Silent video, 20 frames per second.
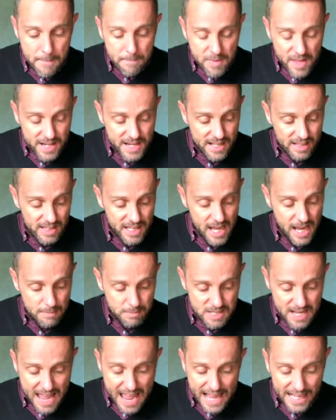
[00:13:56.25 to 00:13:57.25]
and
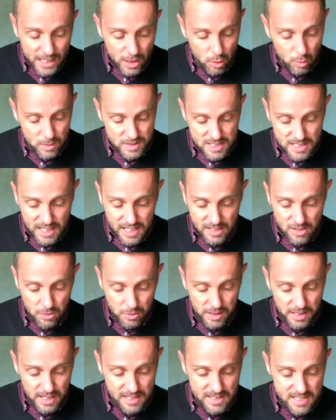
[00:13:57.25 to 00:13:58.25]
Eliab's anger was
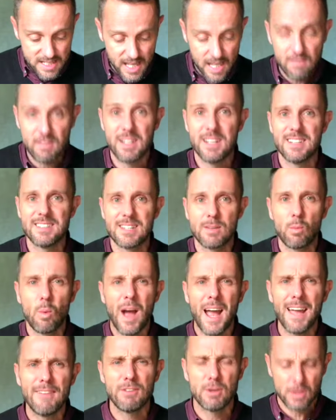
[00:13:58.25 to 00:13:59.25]
kindled against David. And he said,
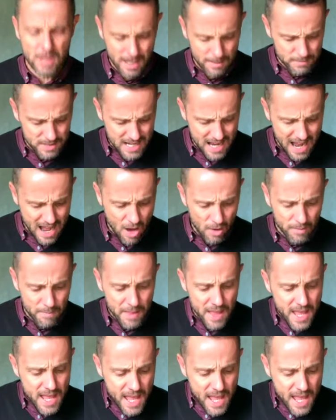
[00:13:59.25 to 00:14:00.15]
why have you come down?